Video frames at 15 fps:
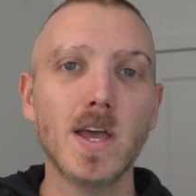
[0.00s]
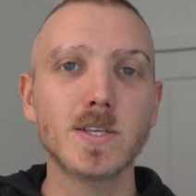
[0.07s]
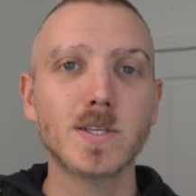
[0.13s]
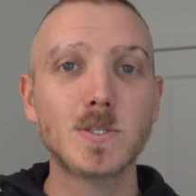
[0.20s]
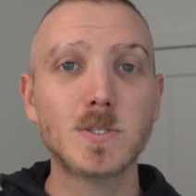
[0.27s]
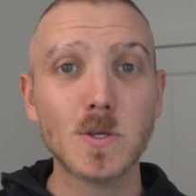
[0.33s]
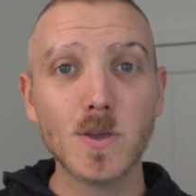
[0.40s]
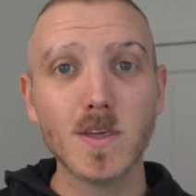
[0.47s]
So
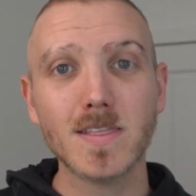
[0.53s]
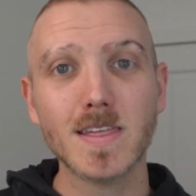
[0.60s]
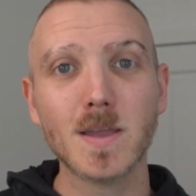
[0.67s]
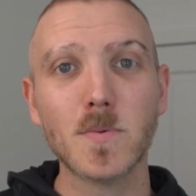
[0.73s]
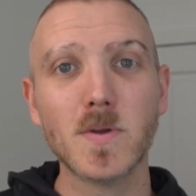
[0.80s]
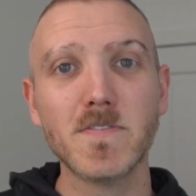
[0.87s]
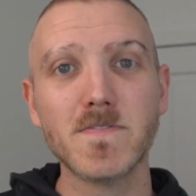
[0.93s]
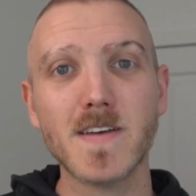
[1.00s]
do you think
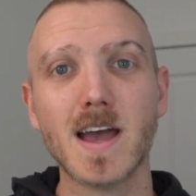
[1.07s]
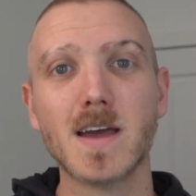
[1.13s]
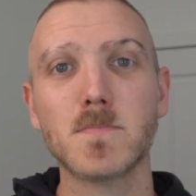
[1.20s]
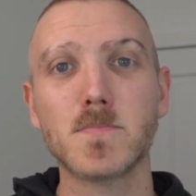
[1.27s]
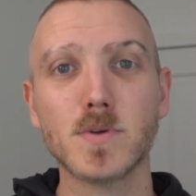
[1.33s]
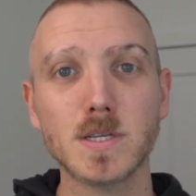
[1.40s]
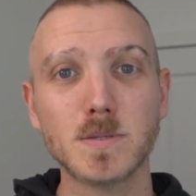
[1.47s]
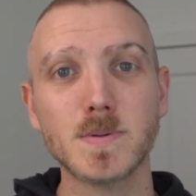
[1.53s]
we've found
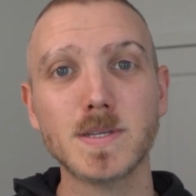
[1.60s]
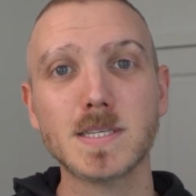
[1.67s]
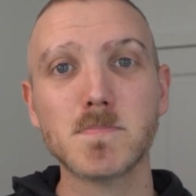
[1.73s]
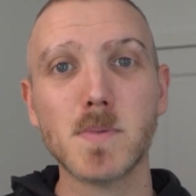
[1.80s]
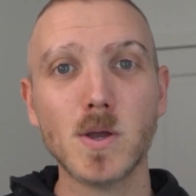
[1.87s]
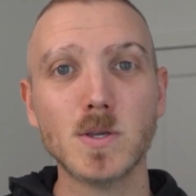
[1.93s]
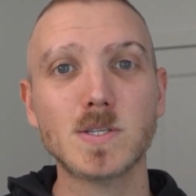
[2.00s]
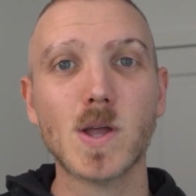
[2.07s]
Brisbane's
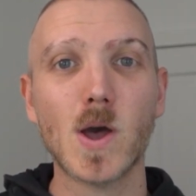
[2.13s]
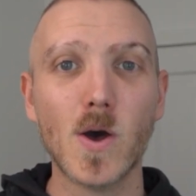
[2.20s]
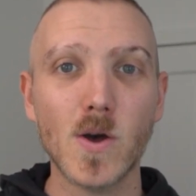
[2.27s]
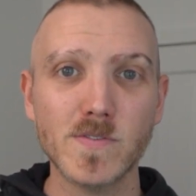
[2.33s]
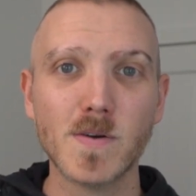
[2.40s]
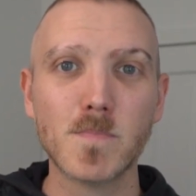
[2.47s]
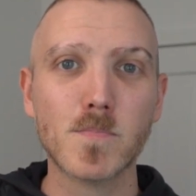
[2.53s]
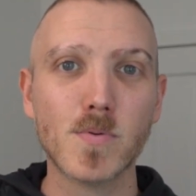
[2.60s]
most
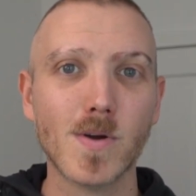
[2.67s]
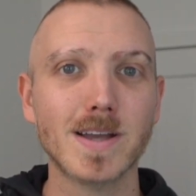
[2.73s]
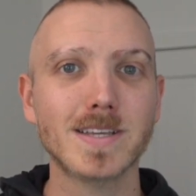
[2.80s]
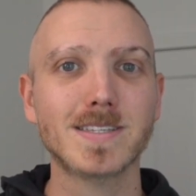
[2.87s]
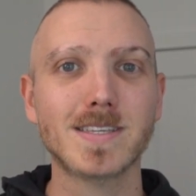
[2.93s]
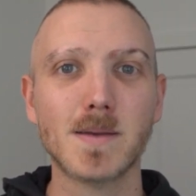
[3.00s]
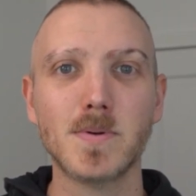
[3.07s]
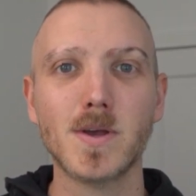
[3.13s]
overpriced
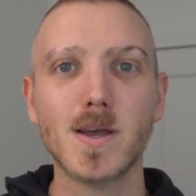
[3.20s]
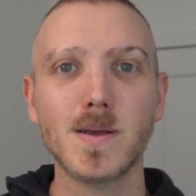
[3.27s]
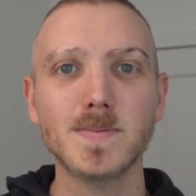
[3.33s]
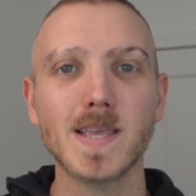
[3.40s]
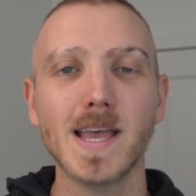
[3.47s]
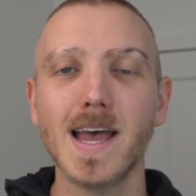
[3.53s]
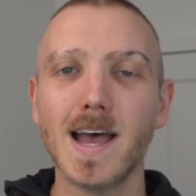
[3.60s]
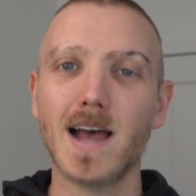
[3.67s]

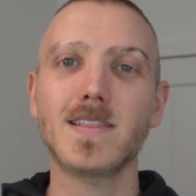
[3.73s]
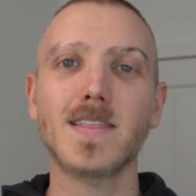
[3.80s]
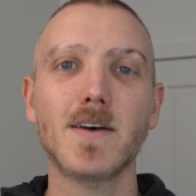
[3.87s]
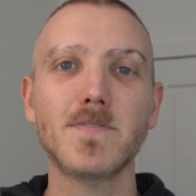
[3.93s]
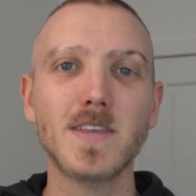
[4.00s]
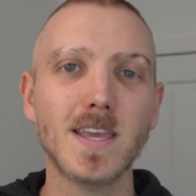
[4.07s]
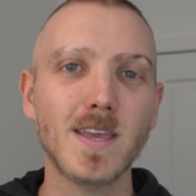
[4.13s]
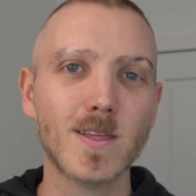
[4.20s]
suburbs? I'd
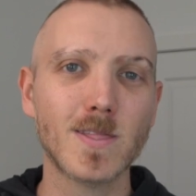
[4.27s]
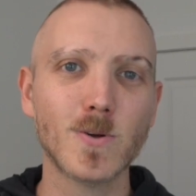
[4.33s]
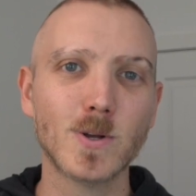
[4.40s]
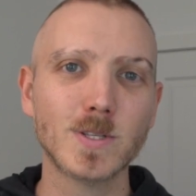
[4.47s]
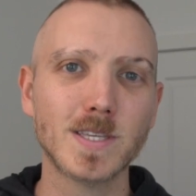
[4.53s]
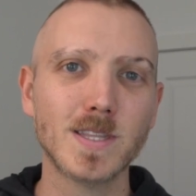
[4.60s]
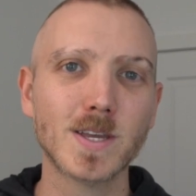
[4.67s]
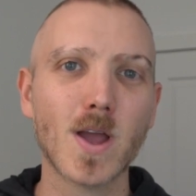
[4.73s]
love to hear your
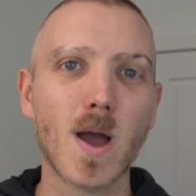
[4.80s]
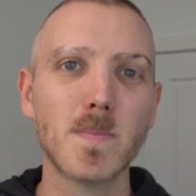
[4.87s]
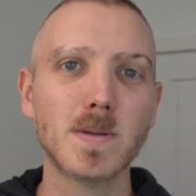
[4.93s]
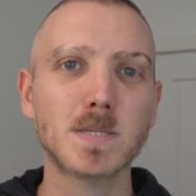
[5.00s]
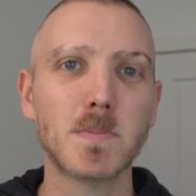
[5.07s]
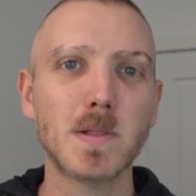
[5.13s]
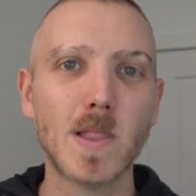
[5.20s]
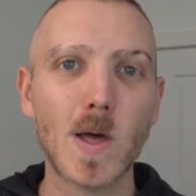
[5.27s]
thoughts in the
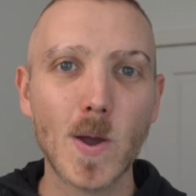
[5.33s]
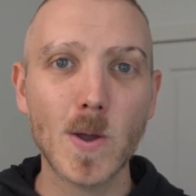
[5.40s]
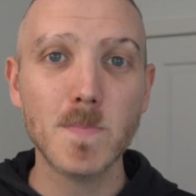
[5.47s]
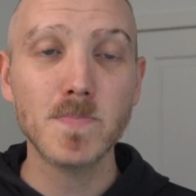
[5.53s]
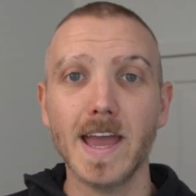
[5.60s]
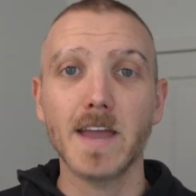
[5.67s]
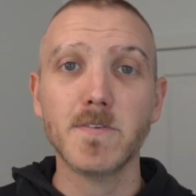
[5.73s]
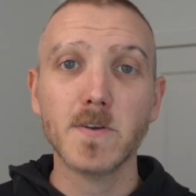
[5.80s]
comments below.
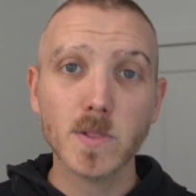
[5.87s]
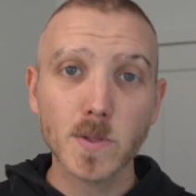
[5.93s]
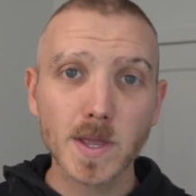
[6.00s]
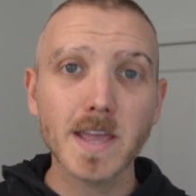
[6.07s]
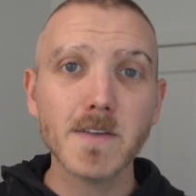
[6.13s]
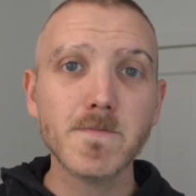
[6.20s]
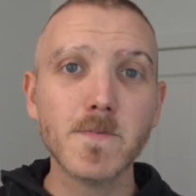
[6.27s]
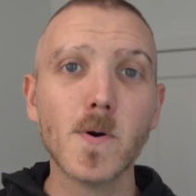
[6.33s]
If you're
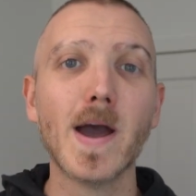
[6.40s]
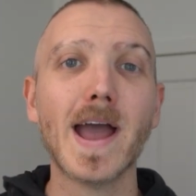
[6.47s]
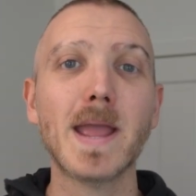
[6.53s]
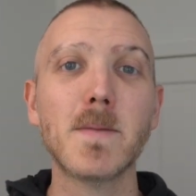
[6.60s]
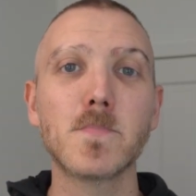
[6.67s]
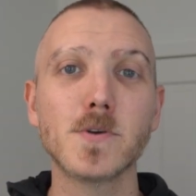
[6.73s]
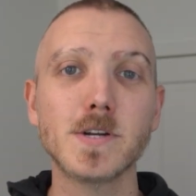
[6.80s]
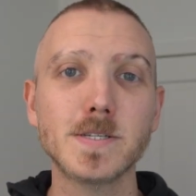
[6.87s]
looking for a
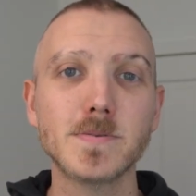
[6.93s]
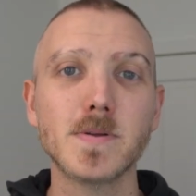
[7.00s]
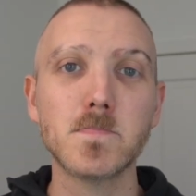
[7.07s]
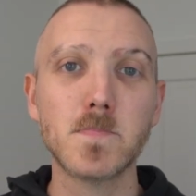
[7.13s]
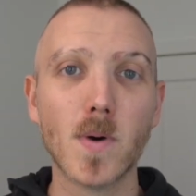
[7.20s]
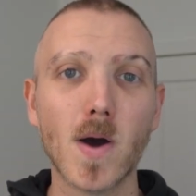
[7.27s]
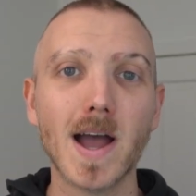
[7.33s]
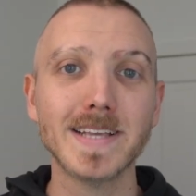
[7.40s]
Brisbane
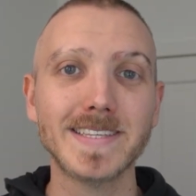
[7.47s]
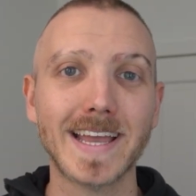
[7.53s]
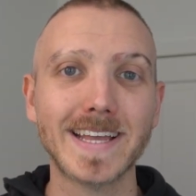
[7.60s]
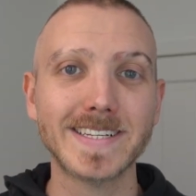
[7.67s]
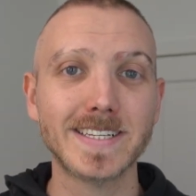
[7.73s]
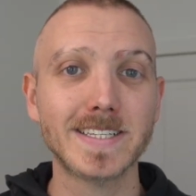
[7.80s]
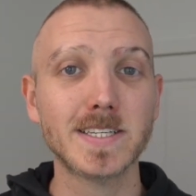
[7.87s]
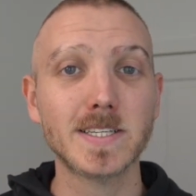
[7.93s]
buyer's
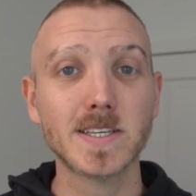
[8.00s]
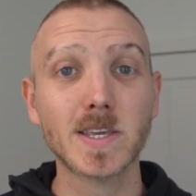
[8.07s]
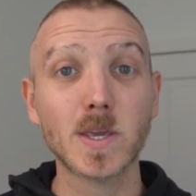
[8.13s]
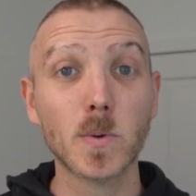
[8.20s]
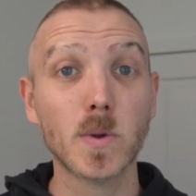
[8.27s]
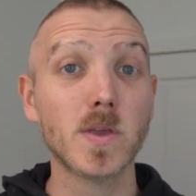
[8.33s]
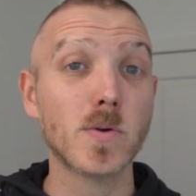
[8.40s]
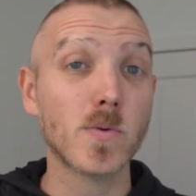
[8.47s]
agent to
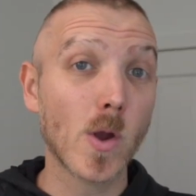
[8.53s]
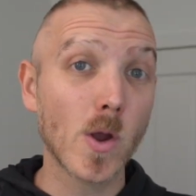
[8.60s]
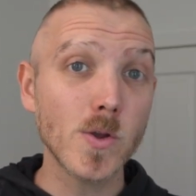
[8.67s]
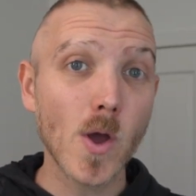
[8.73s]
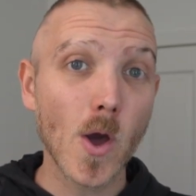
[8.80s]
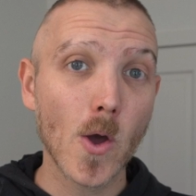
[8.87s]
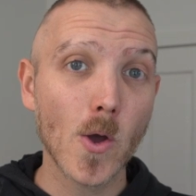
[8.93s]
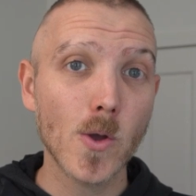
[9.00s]
secure your own
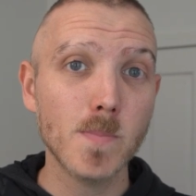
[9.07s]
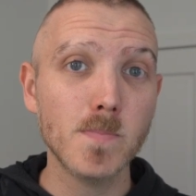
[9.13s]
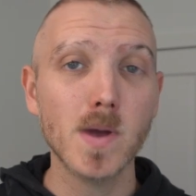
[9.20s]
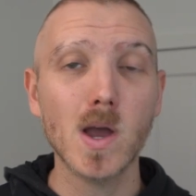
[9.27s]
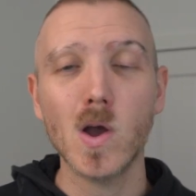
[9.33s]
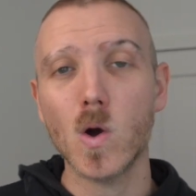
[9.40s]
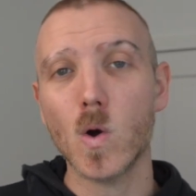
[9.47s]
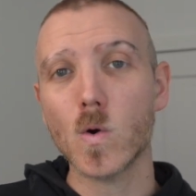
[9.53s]
home
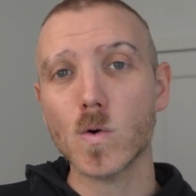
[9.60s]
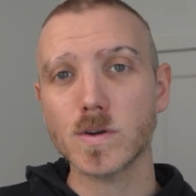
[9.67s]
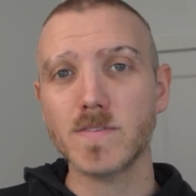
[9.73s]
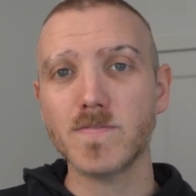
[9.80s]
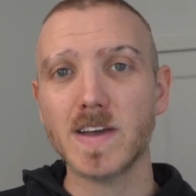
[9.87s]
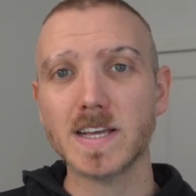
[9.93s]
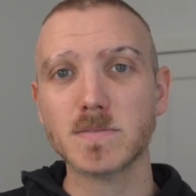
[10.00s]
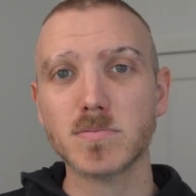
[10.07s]
or an
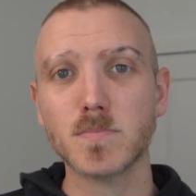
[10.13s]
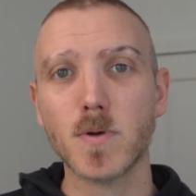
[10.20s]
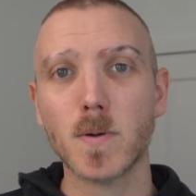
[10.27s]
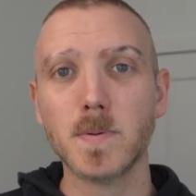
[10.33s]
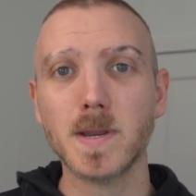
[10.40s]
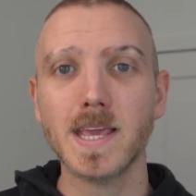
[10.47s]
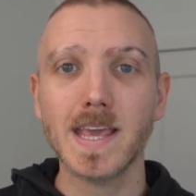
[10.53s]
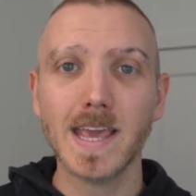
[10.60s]
investment
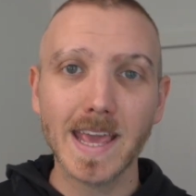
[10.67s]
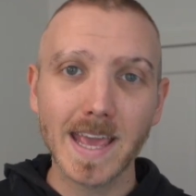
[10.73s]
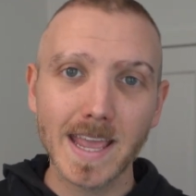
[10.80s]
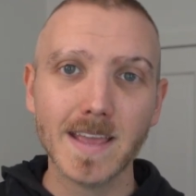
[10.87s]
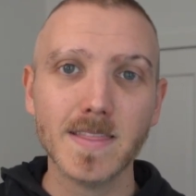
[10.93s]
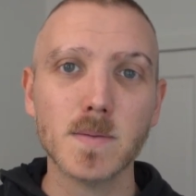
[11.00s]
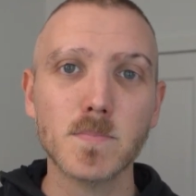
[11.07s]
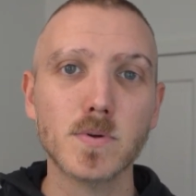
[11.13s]
property here
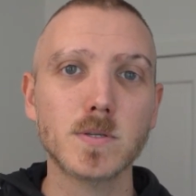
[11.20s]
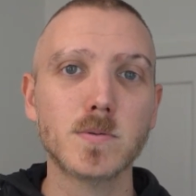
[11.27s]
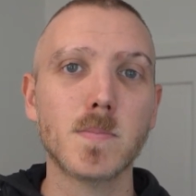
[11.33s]
in the Brisbane